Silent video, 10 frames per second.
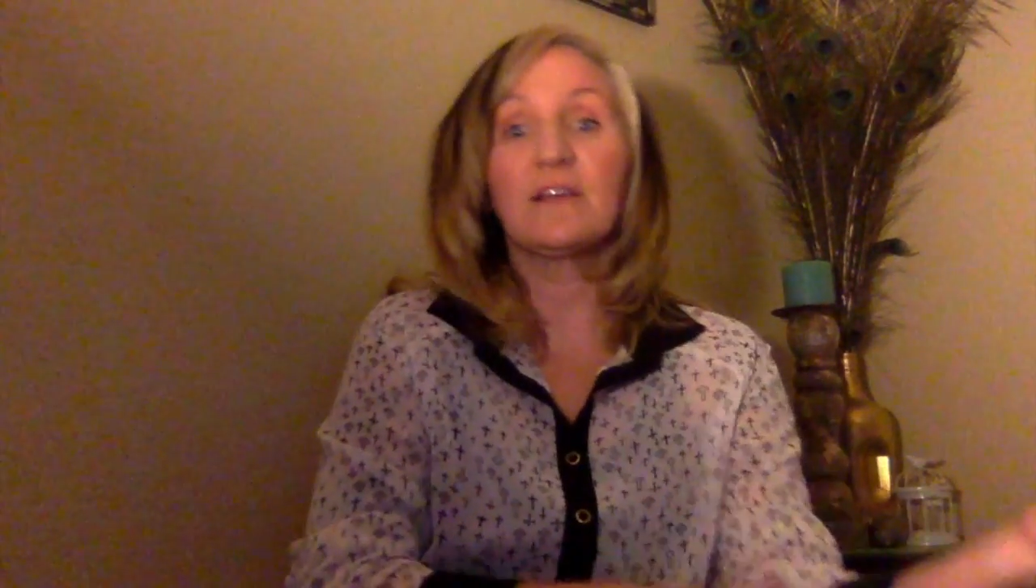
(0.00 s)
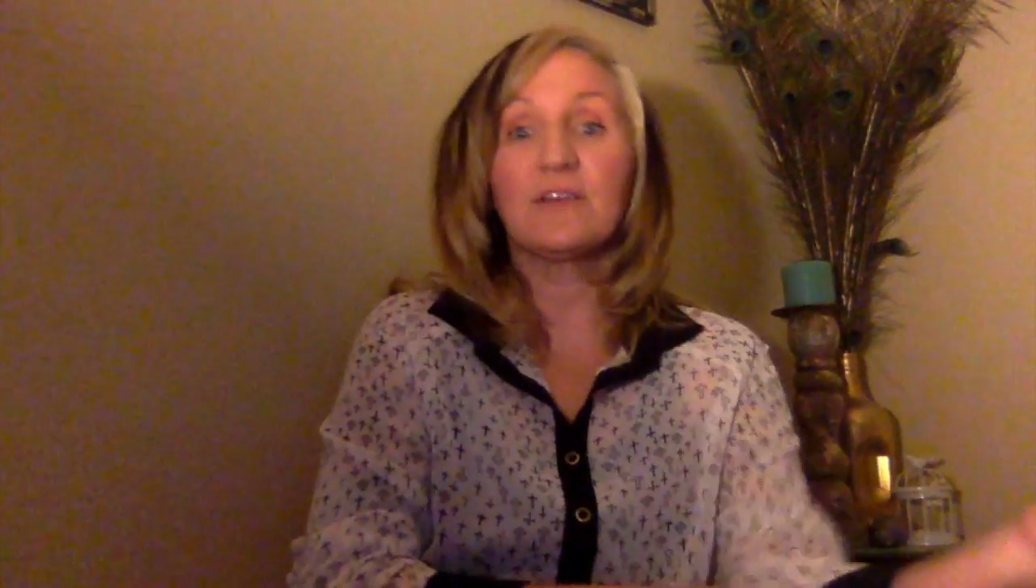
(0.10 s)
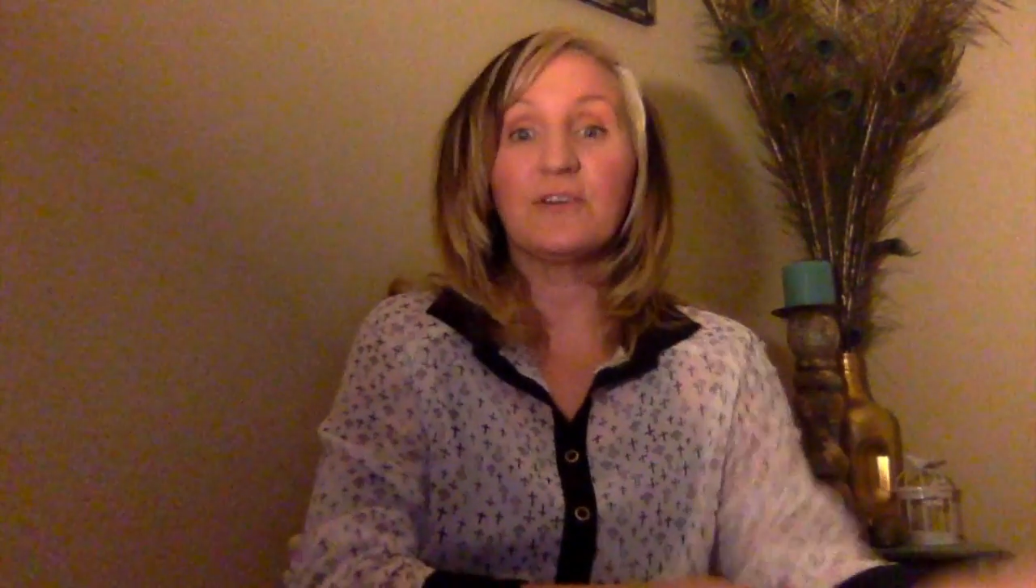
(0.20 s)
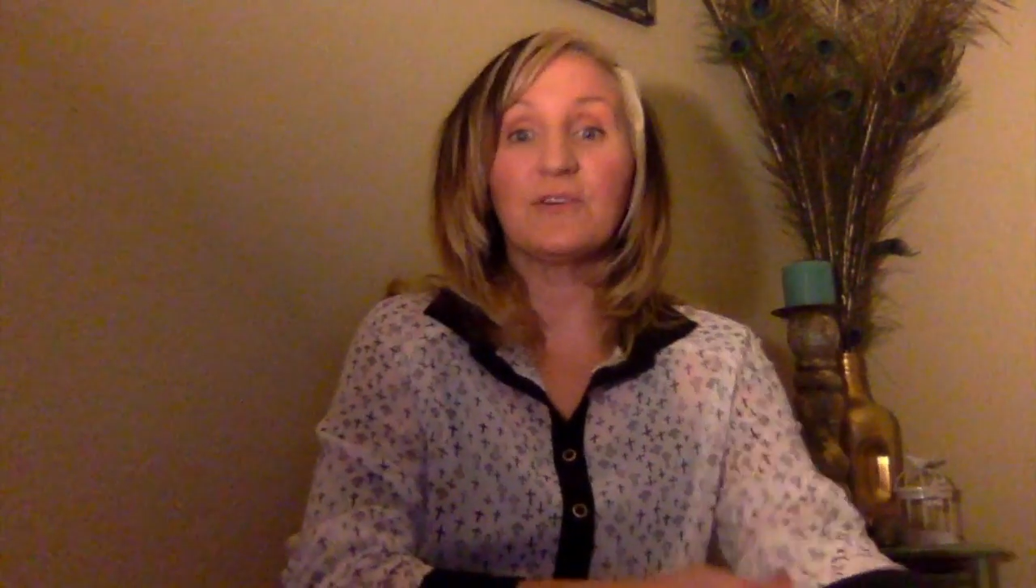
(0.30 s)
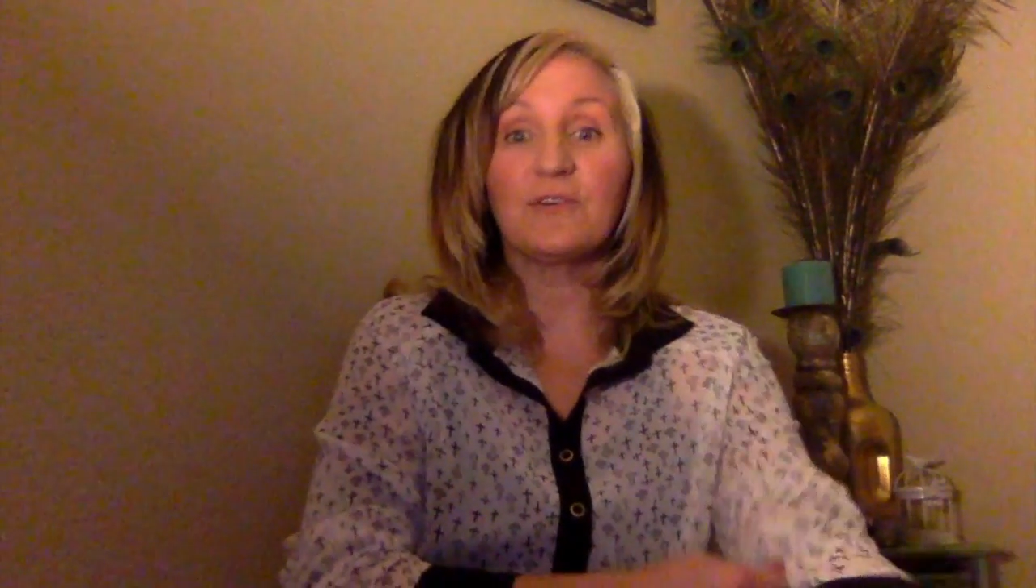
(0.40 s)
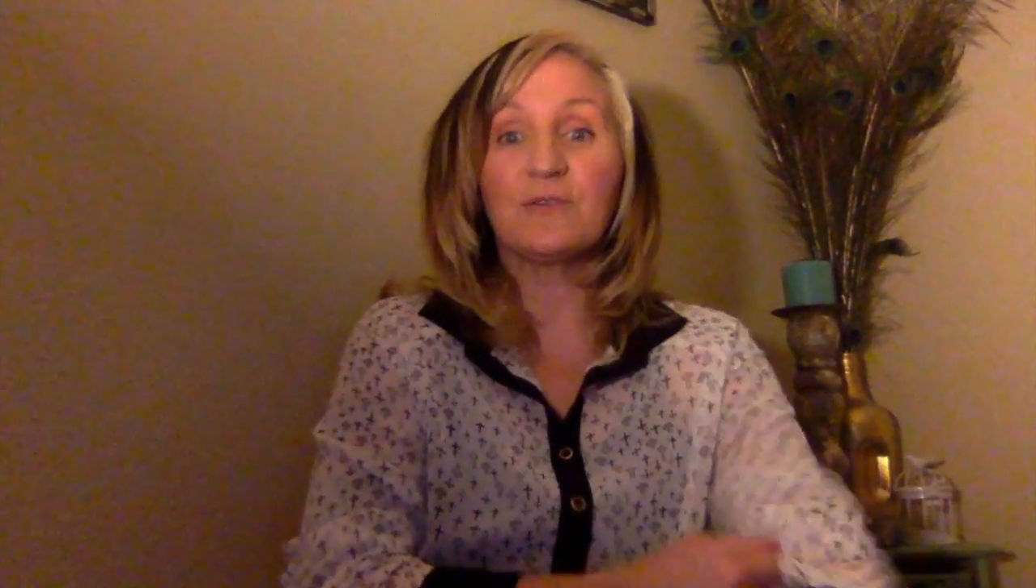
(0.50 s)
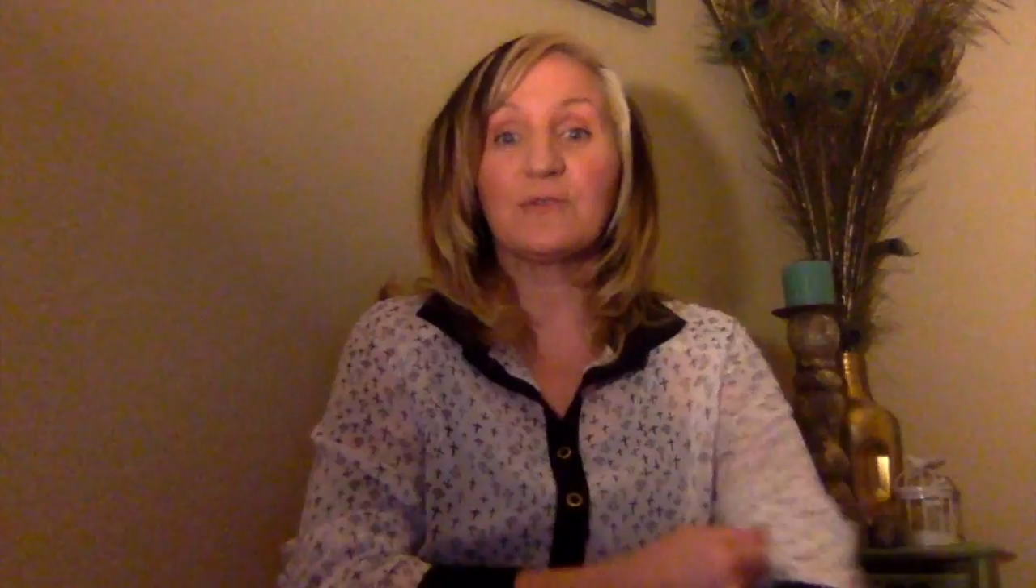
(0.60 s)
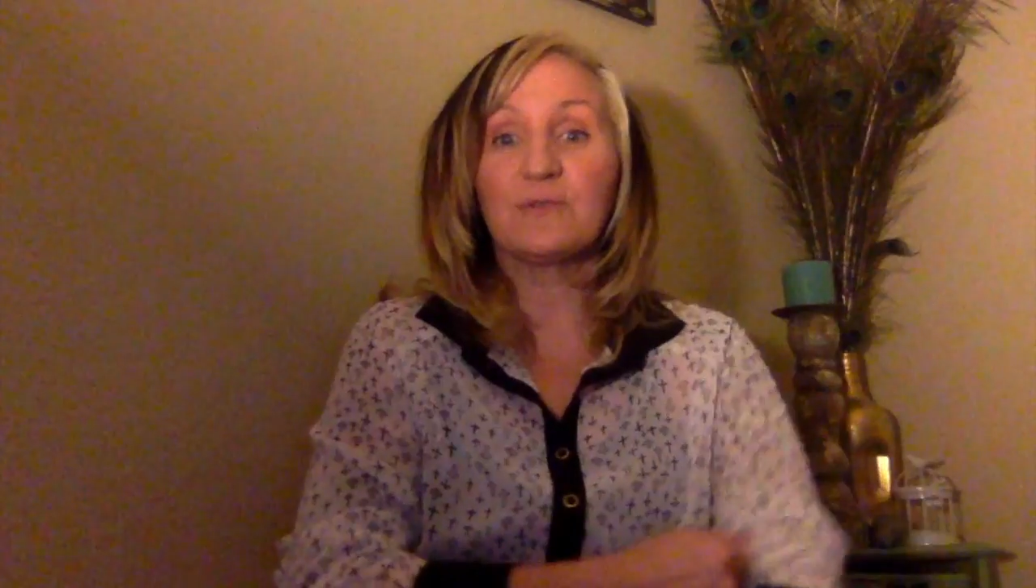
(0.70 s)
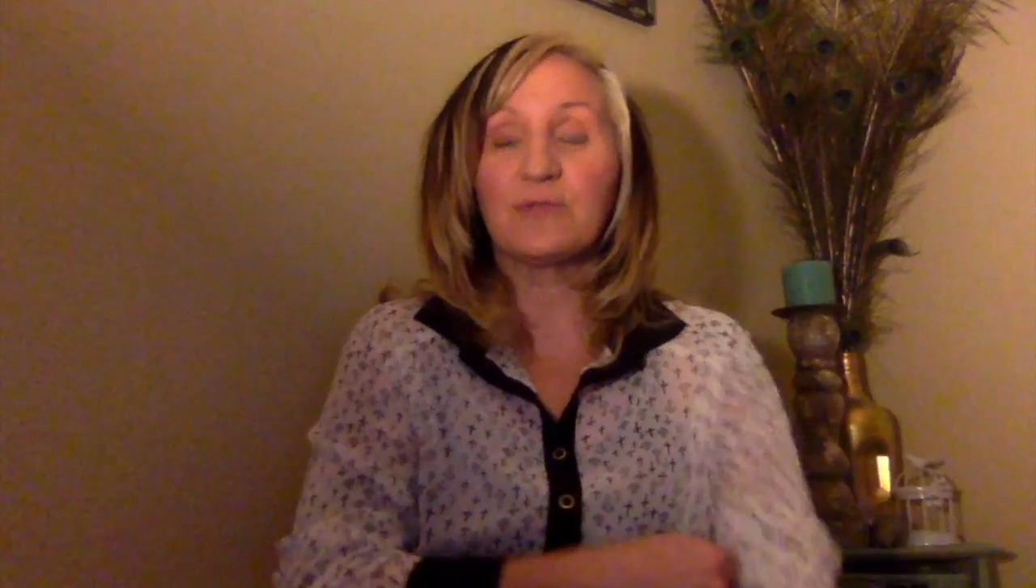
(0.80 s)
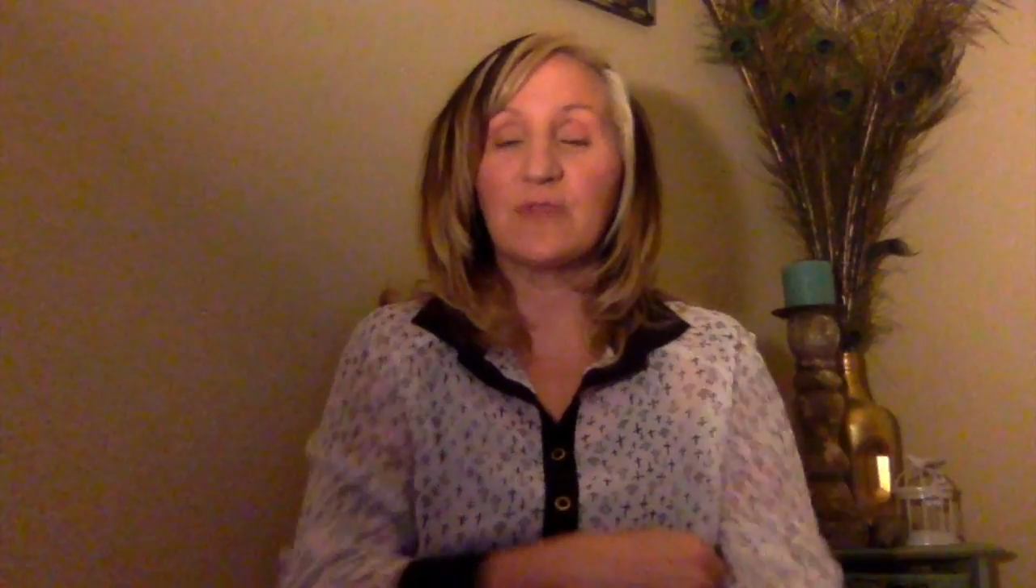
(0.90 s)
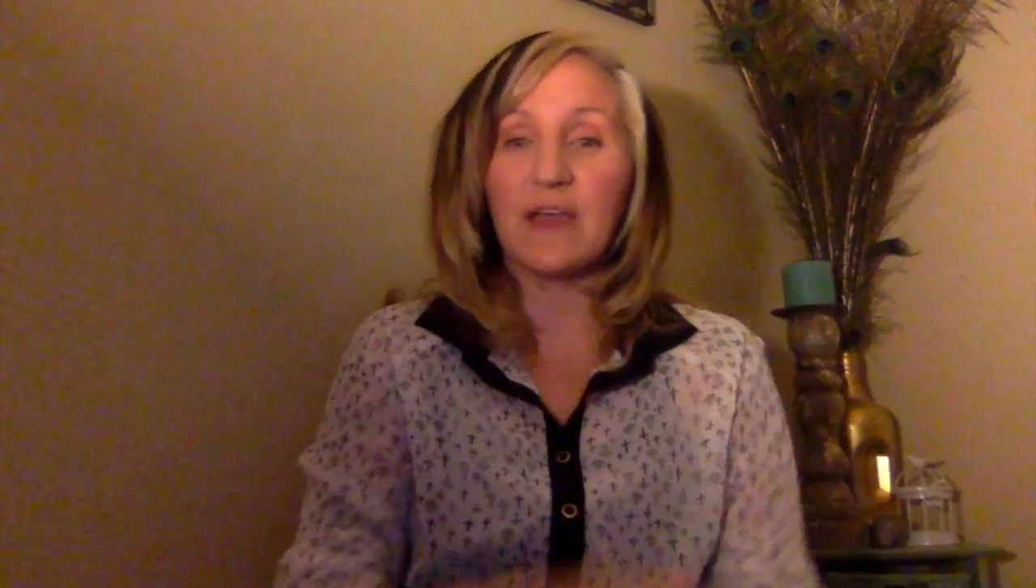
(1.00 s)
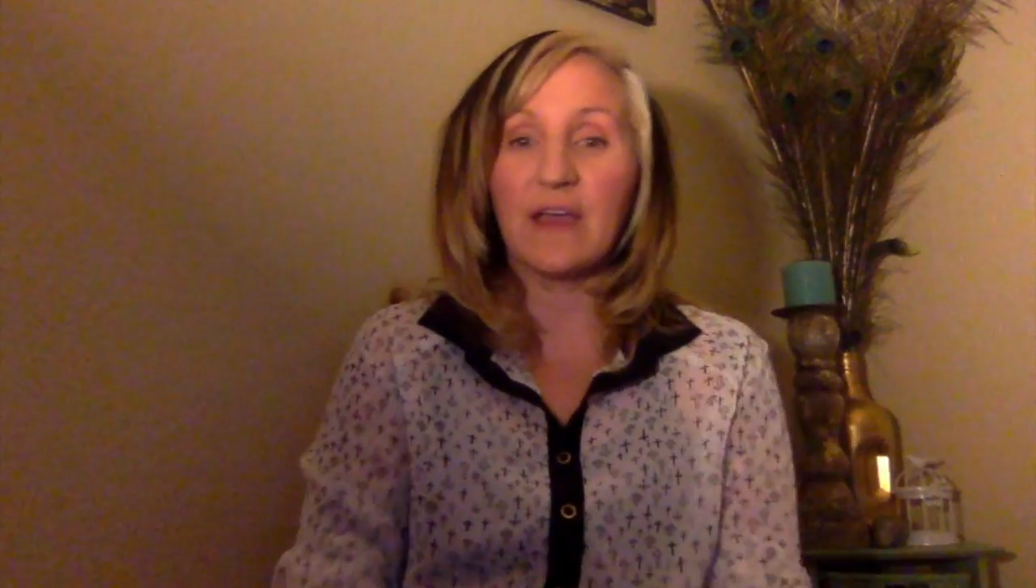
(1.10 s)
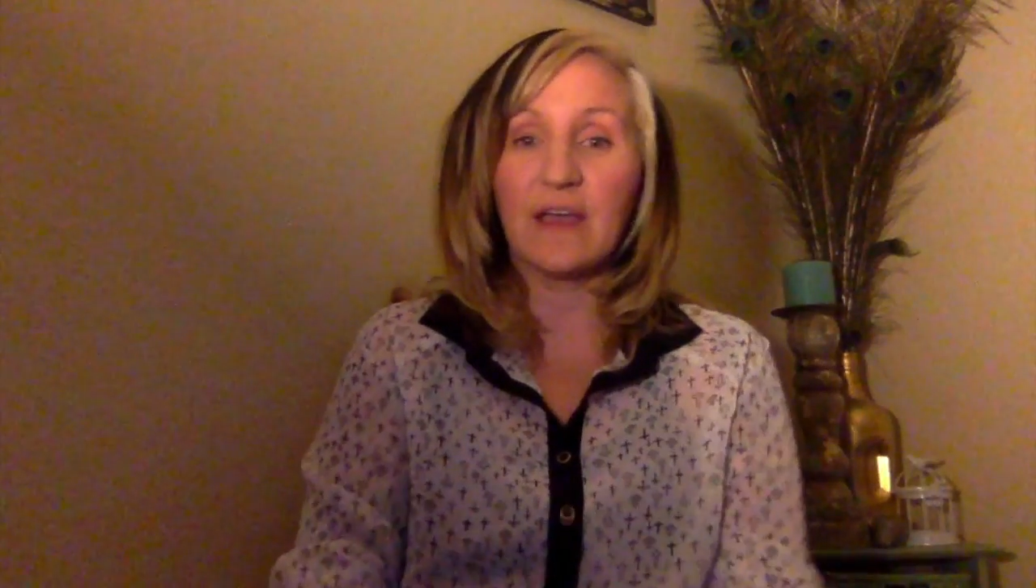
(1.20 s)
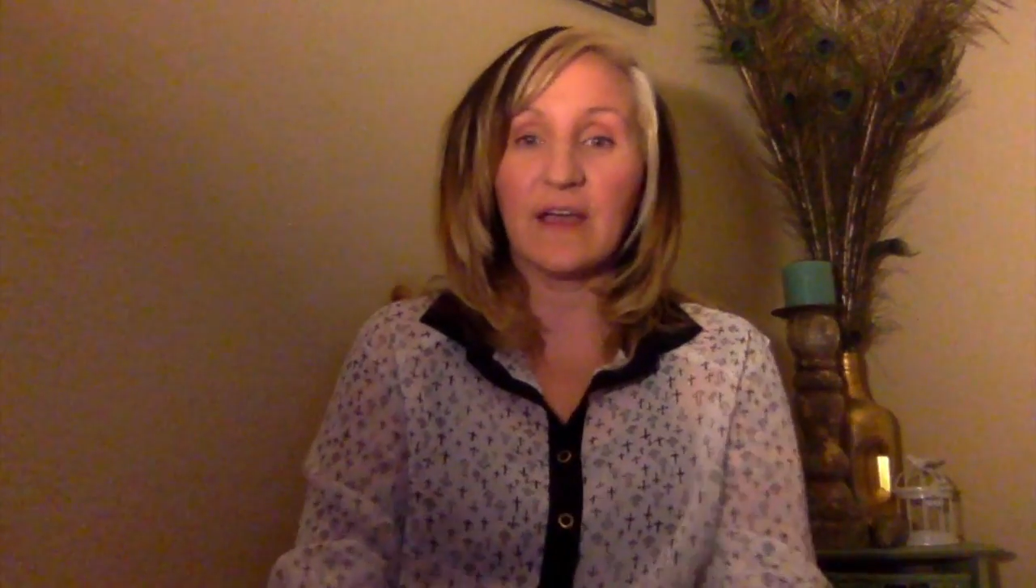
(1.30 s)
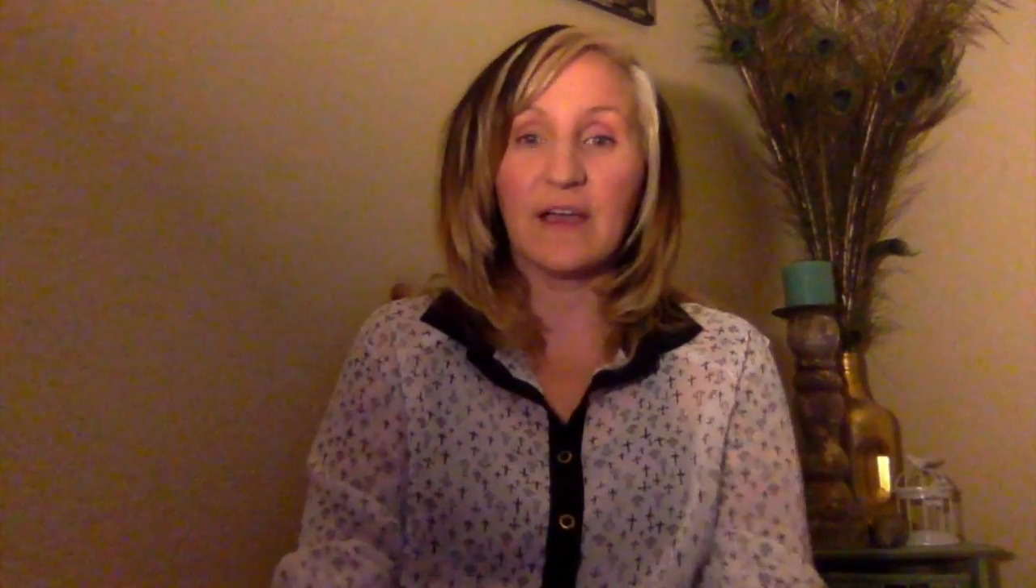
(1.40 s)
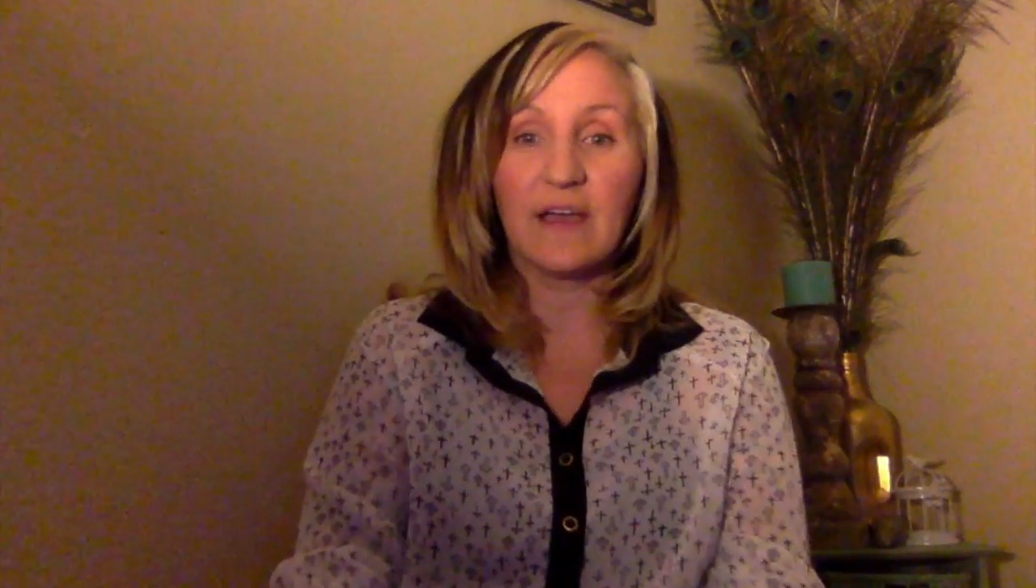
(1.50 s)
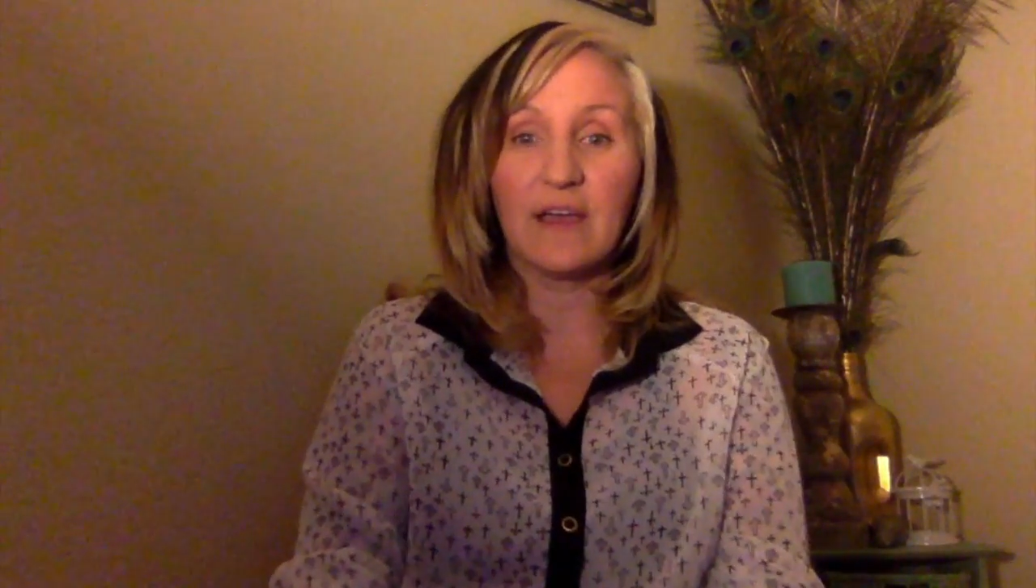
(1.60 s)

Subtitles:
you think,